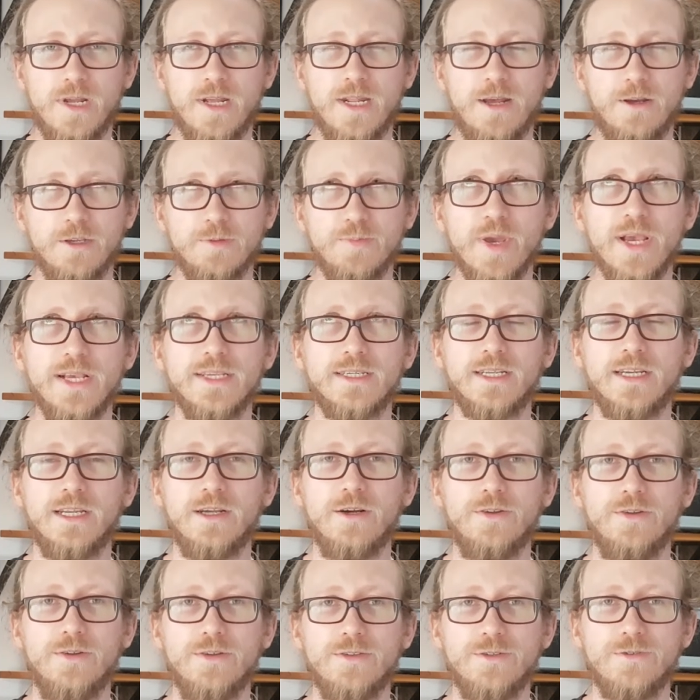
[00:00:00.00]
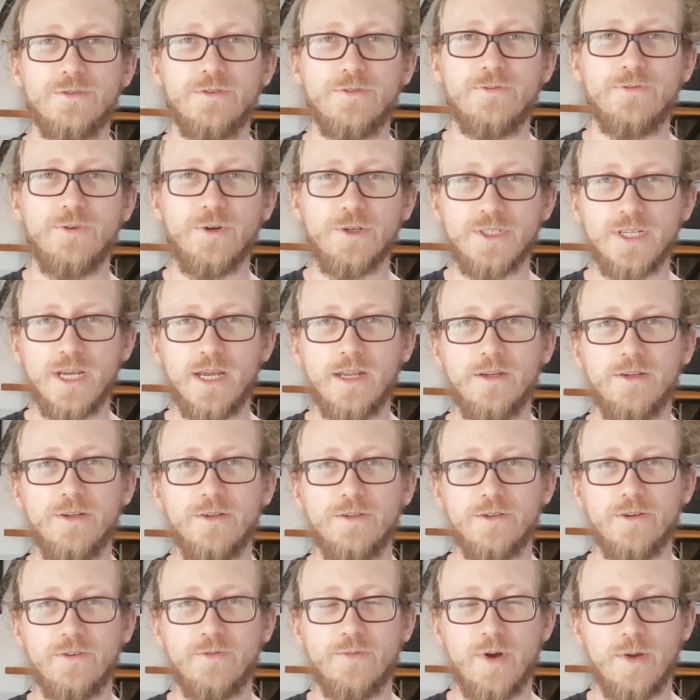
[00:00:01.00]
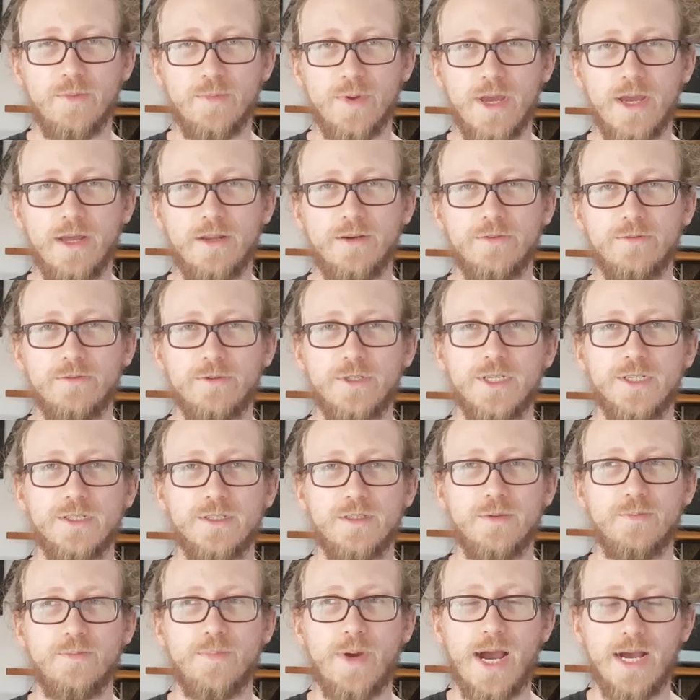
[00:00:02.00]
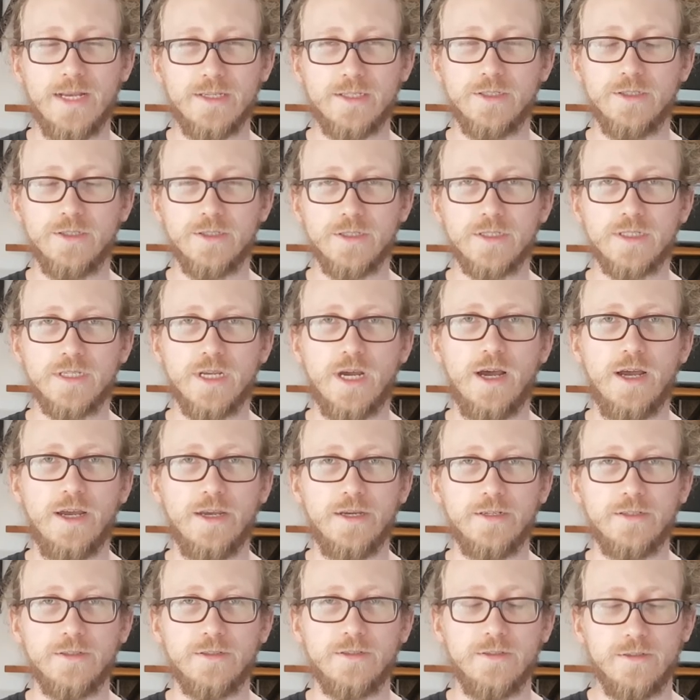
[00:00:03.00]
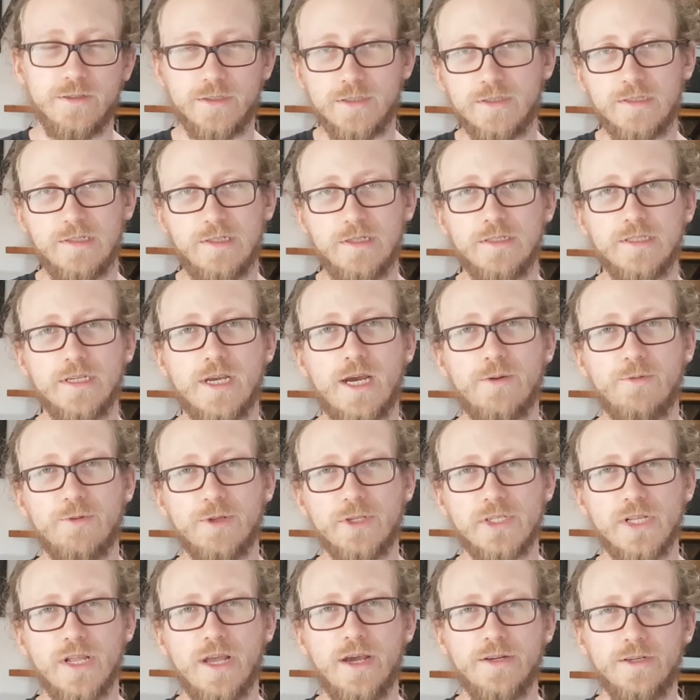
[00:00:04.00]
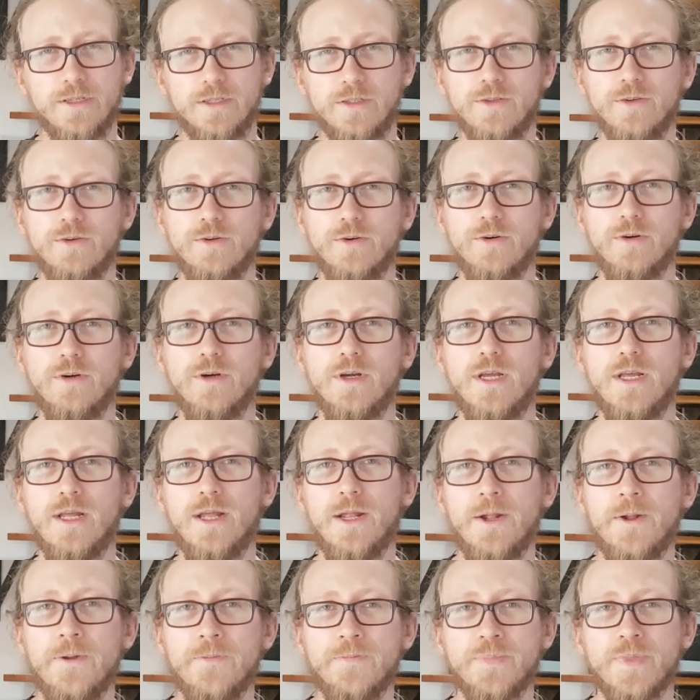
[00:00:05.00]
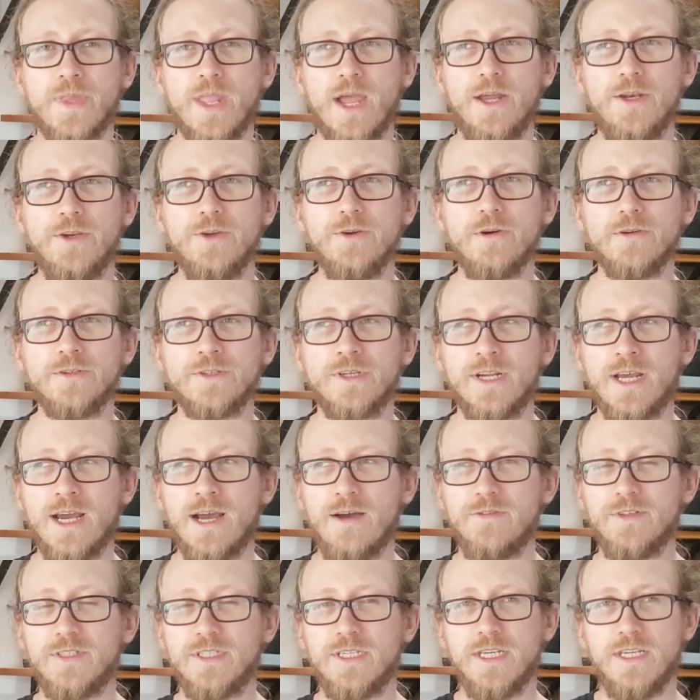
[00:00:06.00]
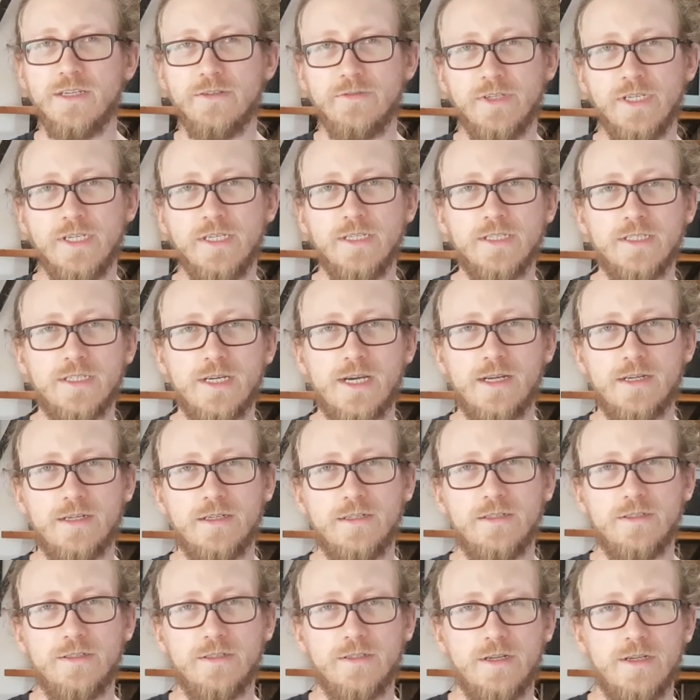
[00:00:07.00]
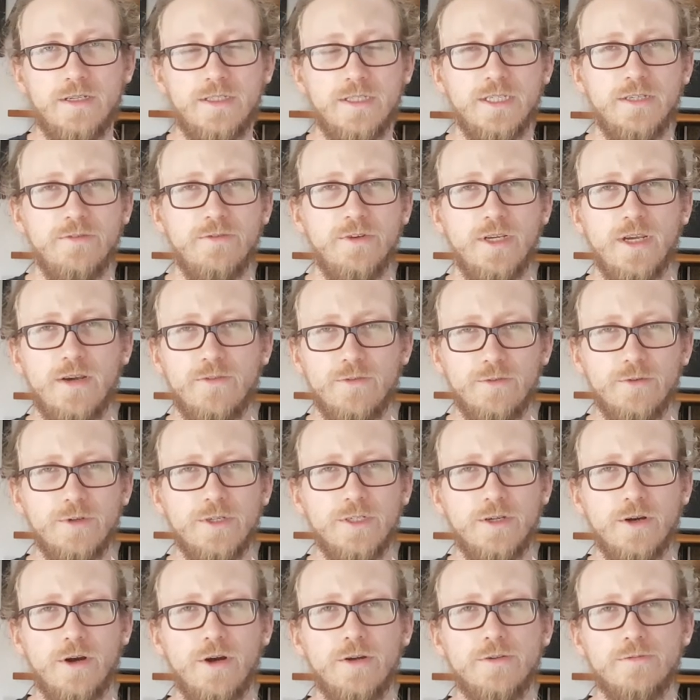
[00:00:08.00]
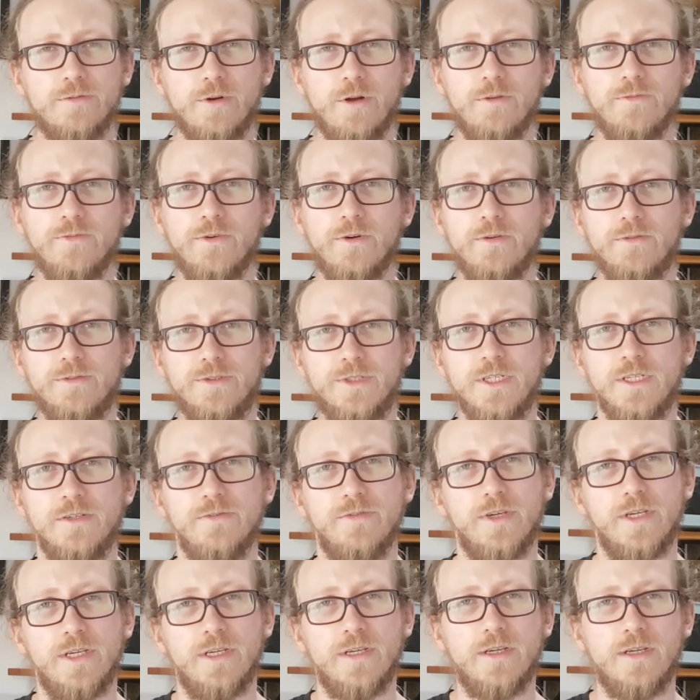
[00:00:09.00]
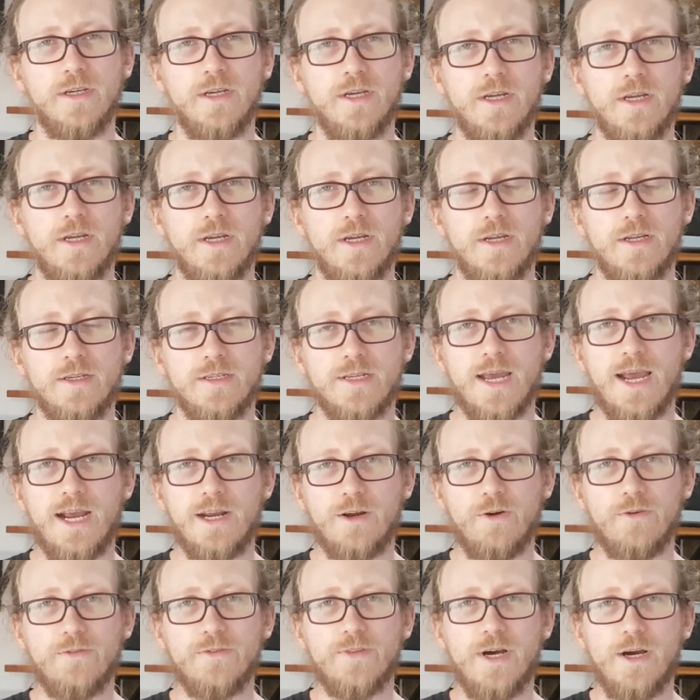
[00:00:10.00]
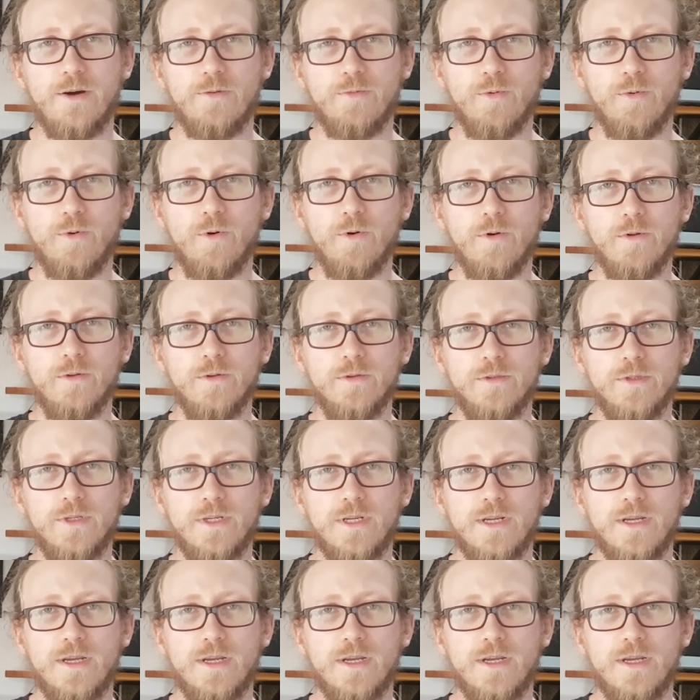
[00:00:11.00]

And that was basically on the sort of foot end of my bed, which is the passenger side, the, the side with the sliding door. I knew I was going to have a TV stand, a TV. I've already got a 12 volt TV to hang off that wall.